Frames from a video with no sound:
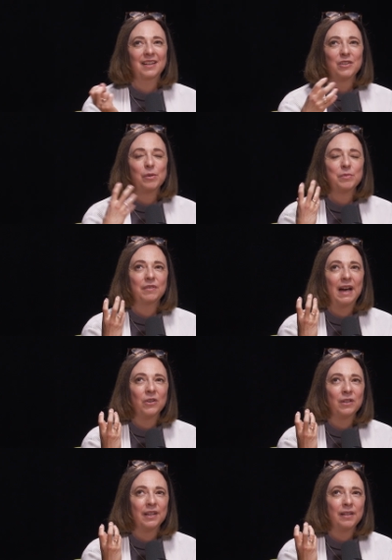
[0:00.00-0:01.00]
in terms of
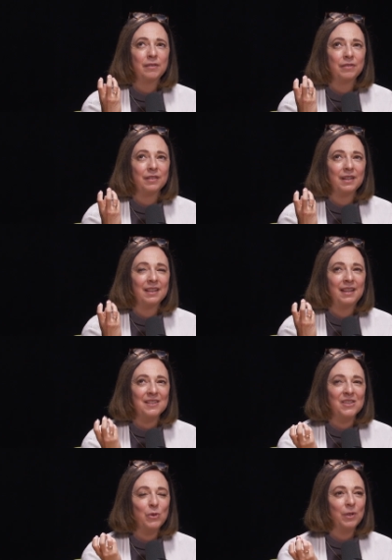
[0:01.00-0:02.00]
how to live,
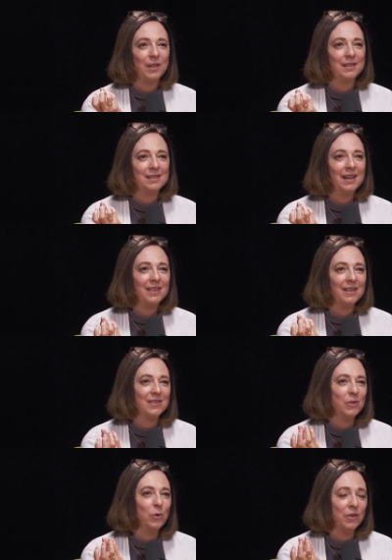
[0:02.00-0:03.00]
that's the real insight that
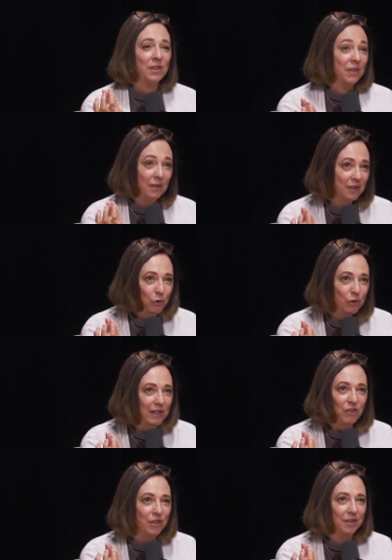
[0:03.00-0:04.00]
this whole, that this
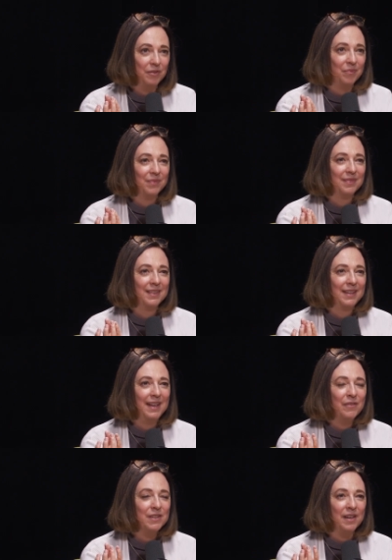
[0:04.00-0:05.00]
tradition
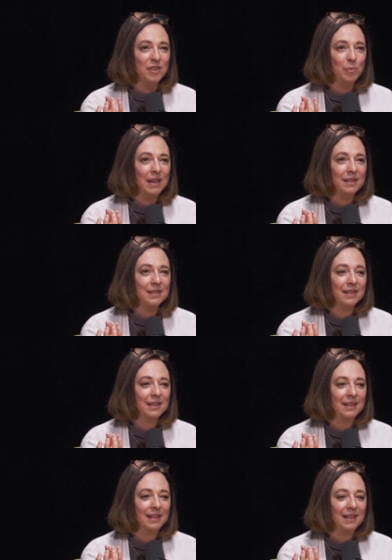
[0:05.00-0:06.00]
gives us because
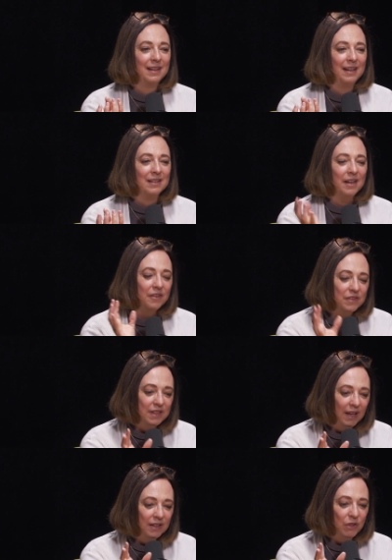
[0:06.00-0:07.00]
it's kind of
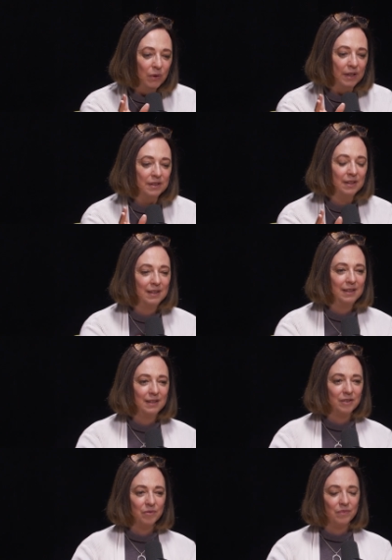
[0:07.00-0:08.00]
saying to us
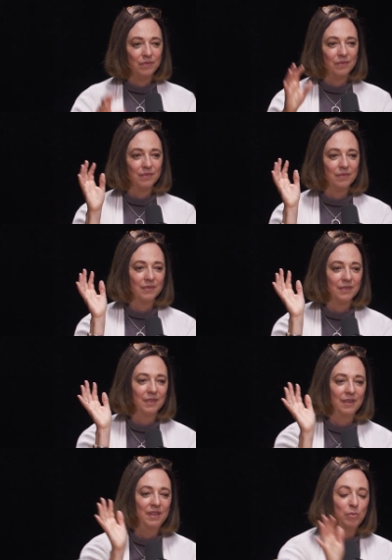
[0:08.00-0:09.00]

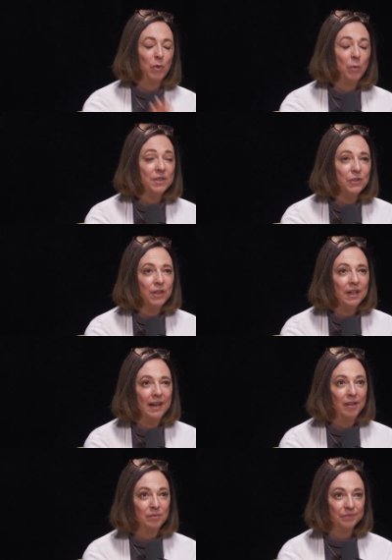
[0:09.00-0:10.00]
these moments are going to
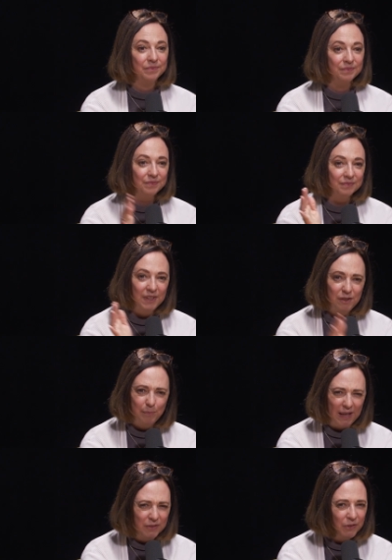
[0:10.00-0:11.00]
come, these
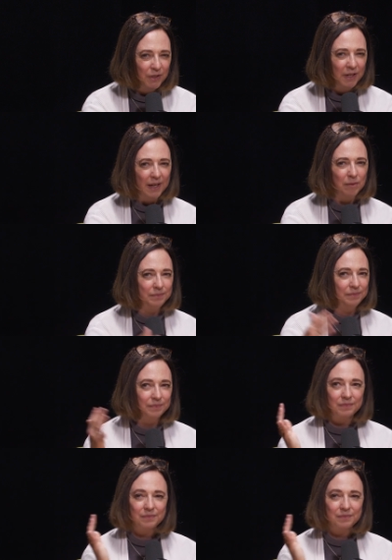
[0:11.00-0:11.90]
pains are going to come,